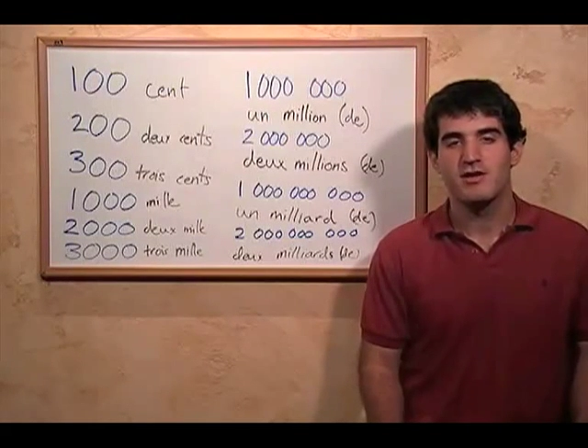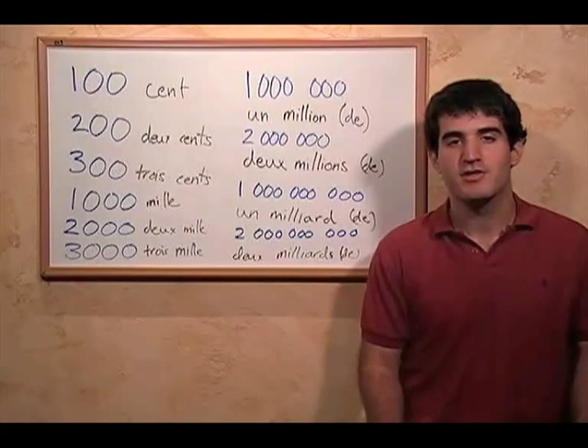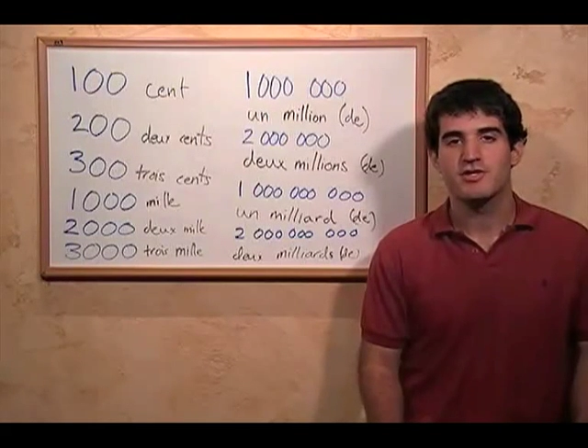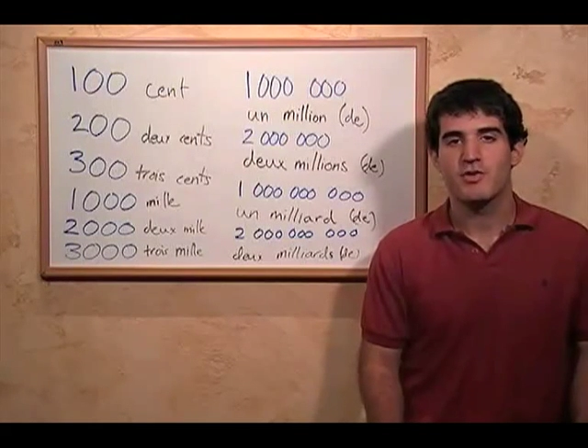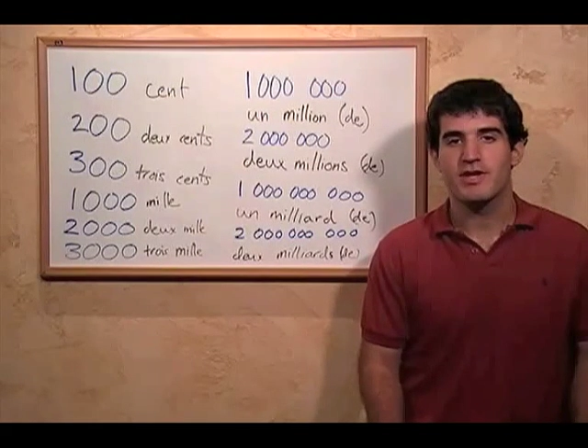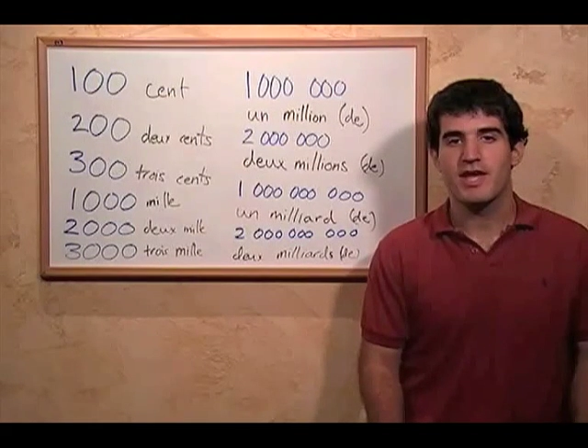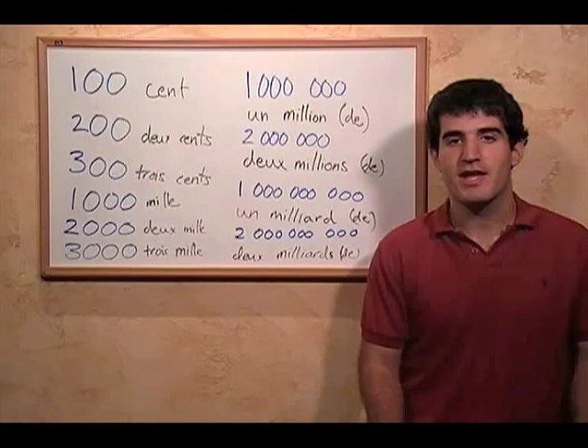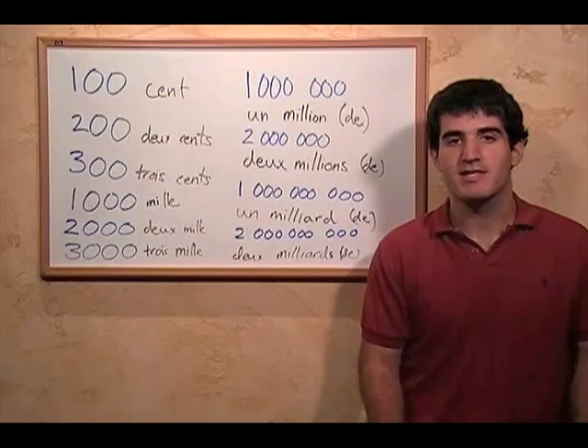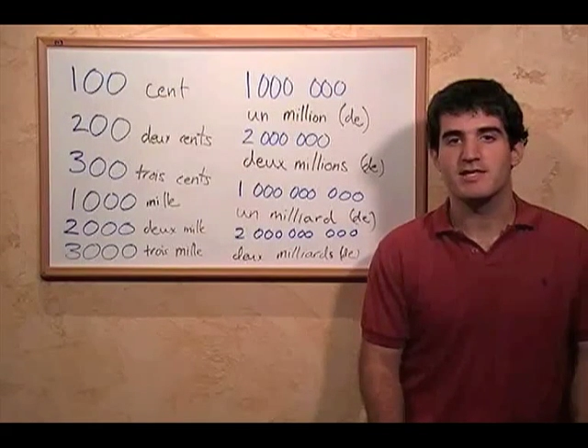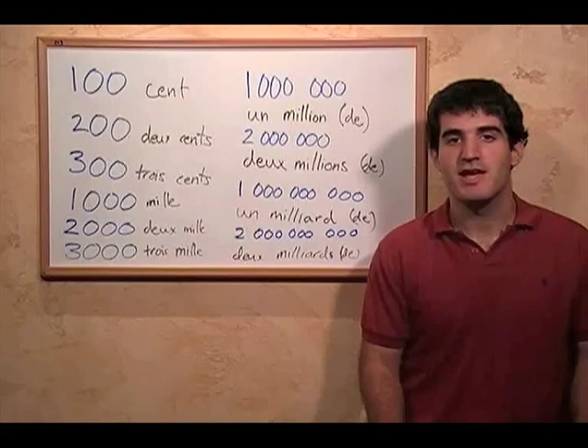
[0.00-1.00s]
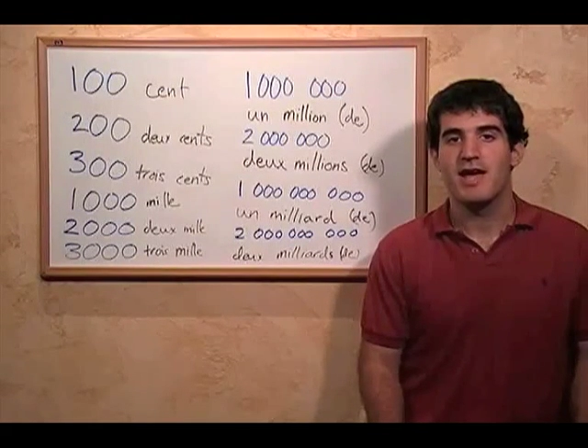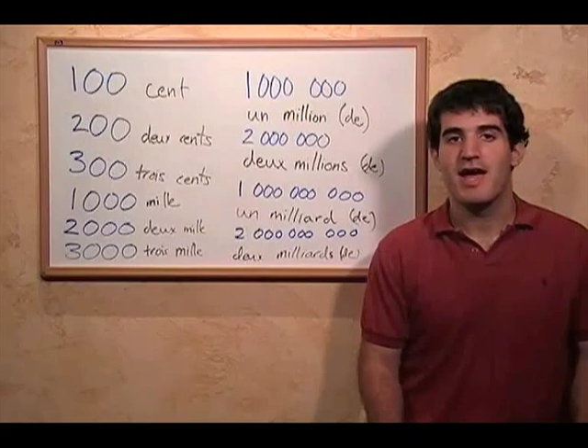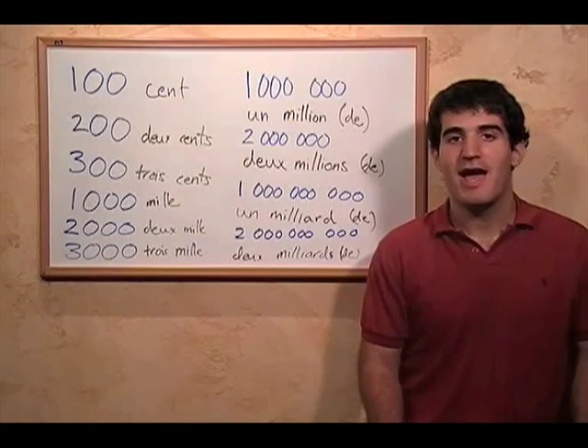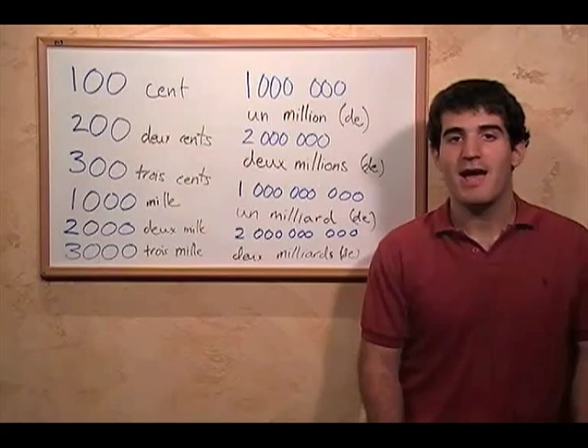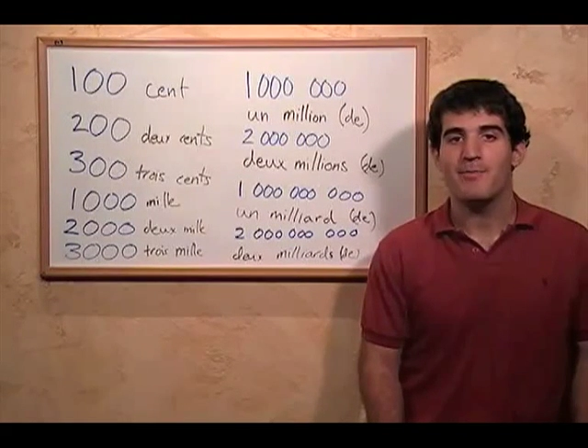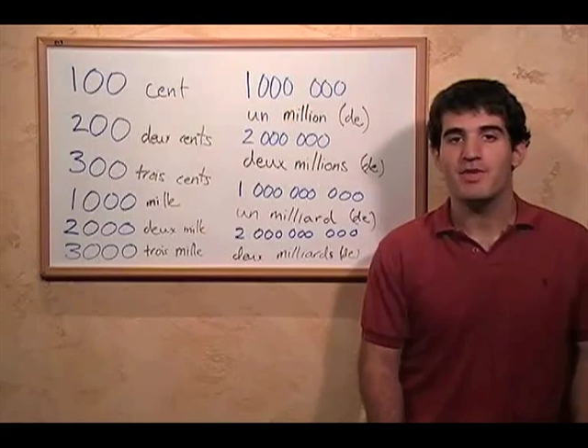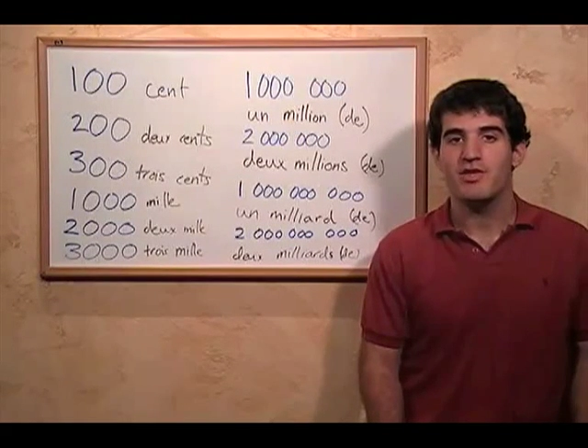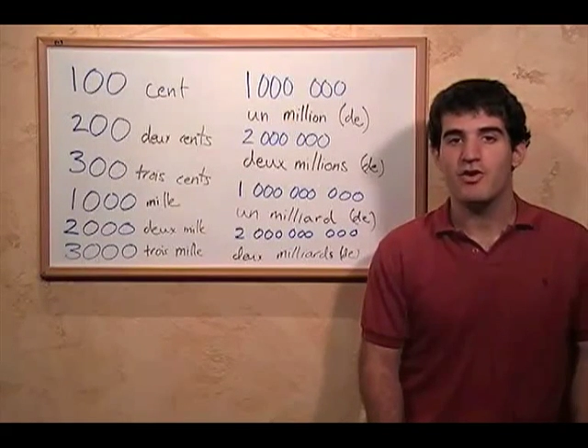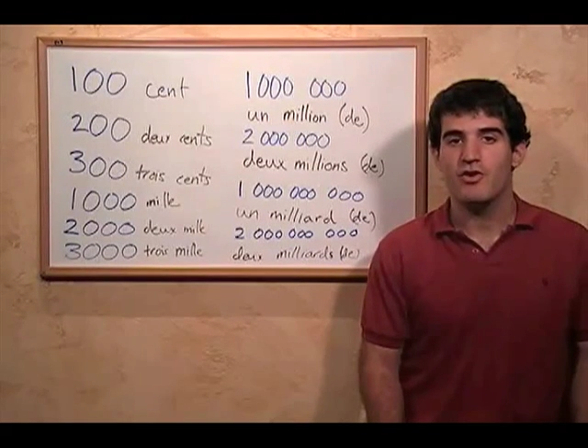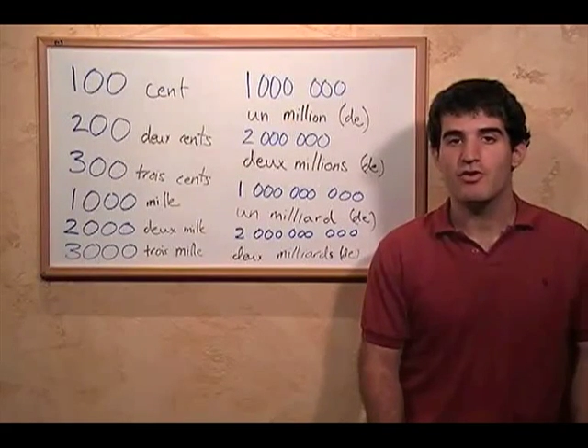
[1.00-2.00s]
So we get un
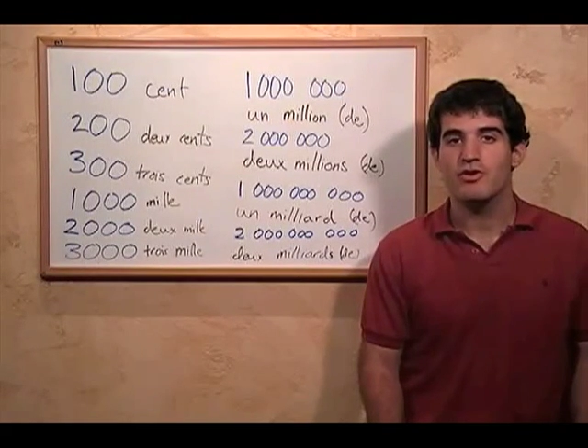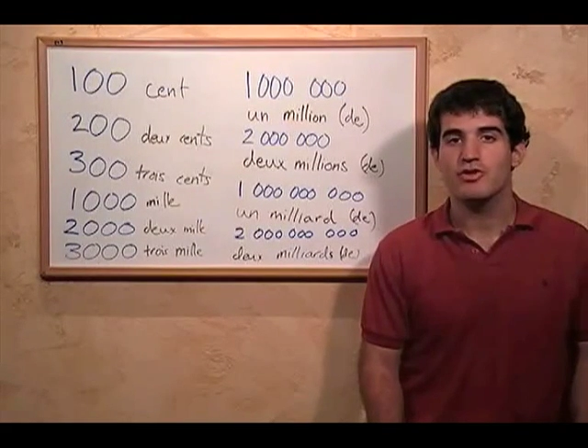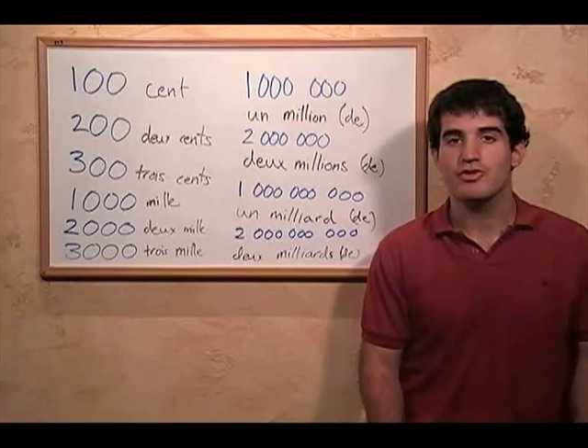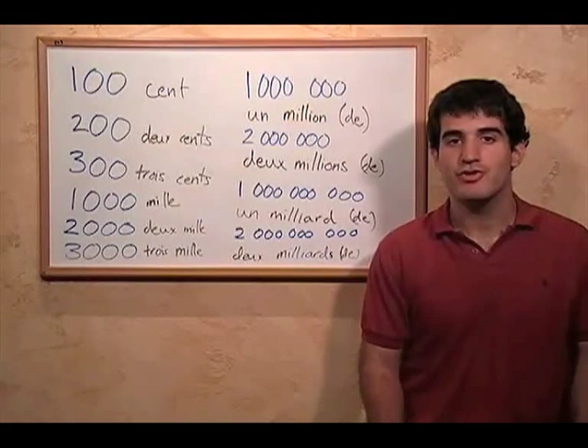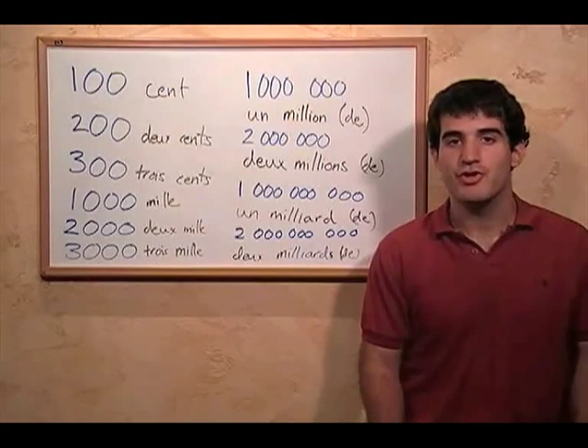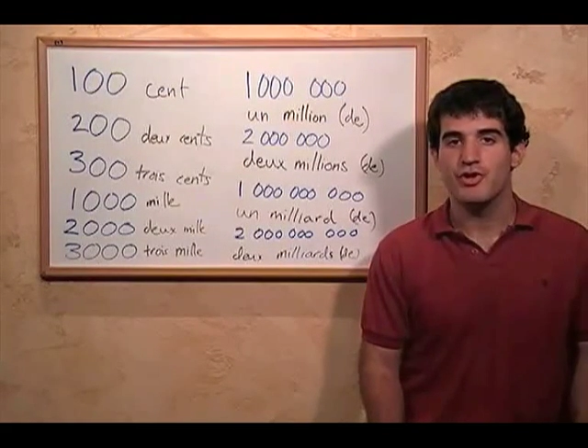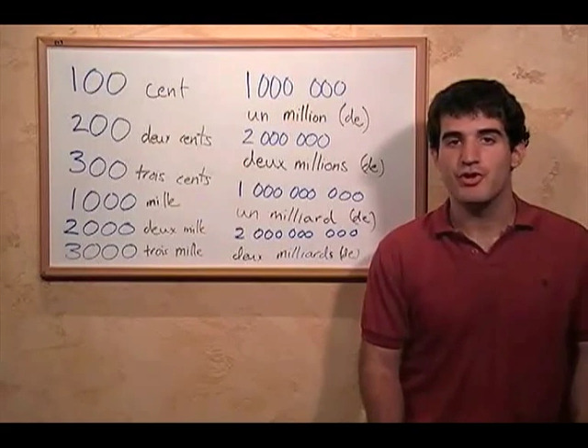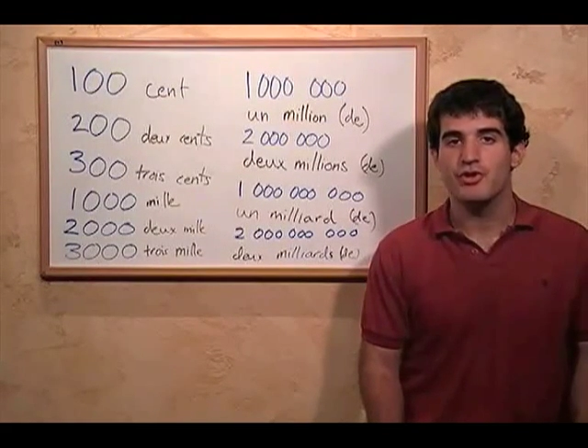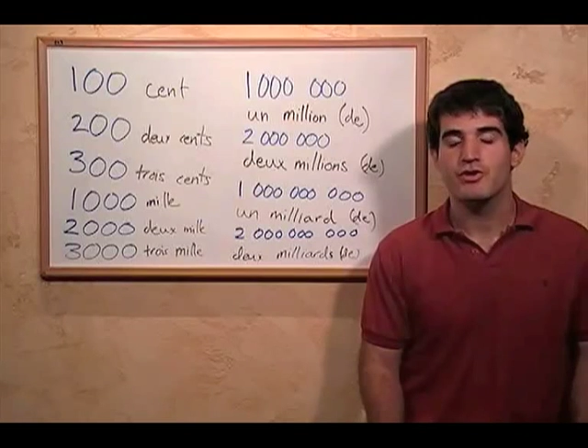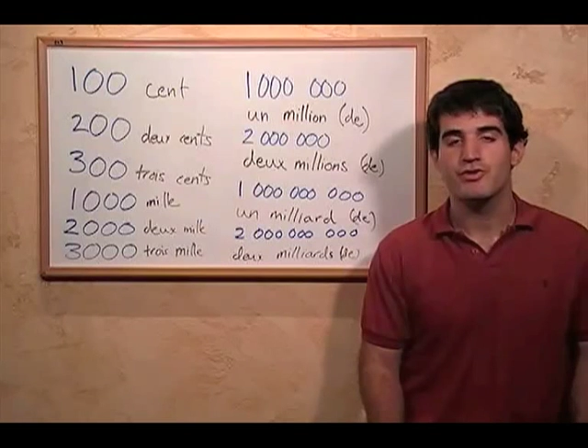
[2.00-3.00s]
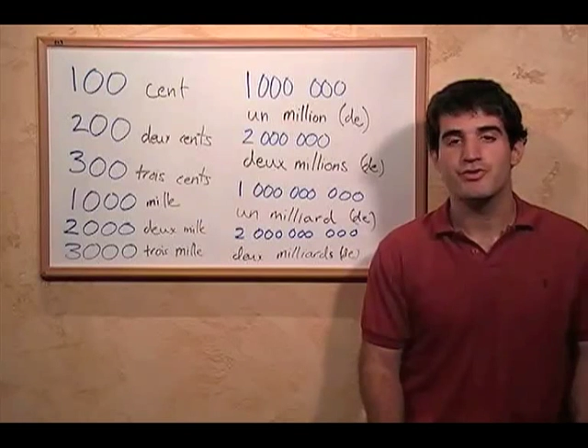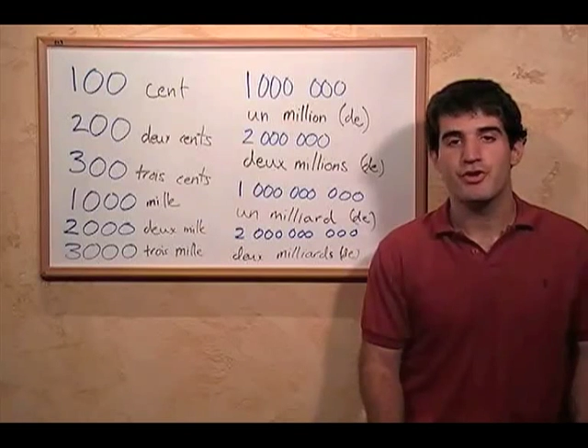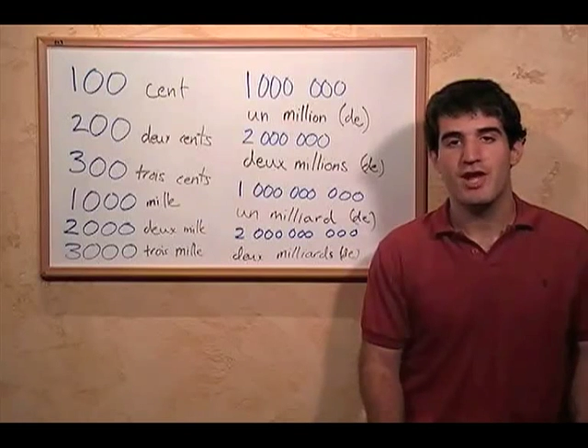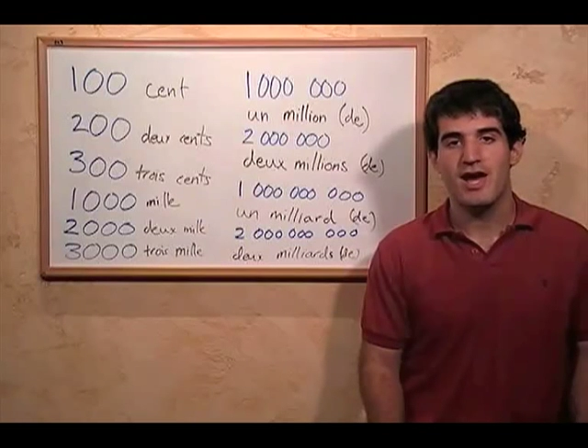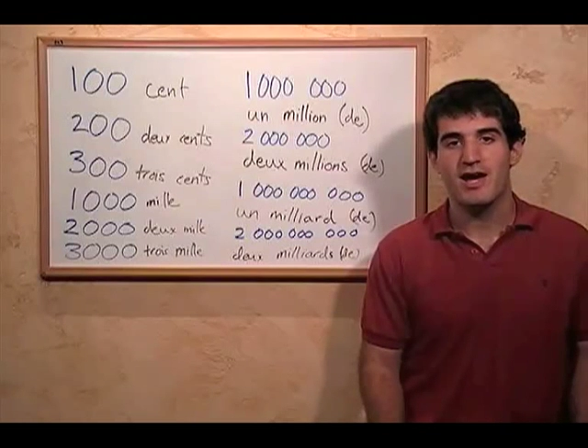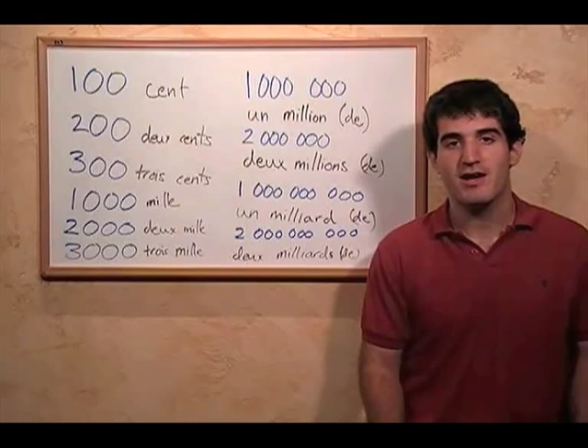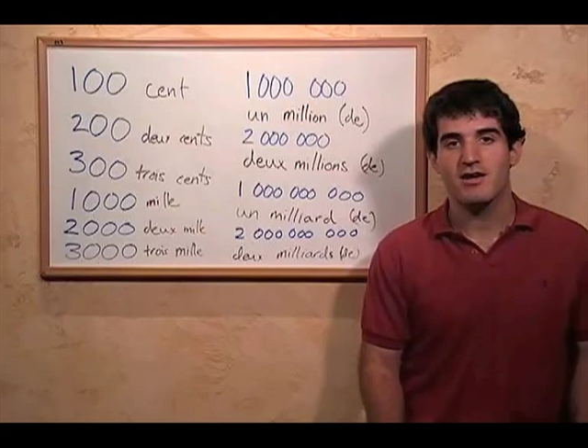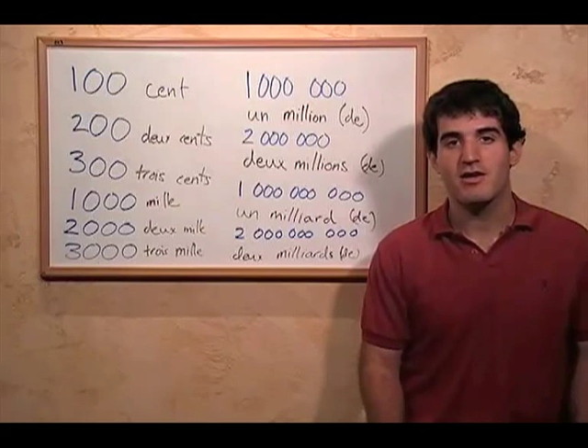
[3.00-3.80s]
million de dollars,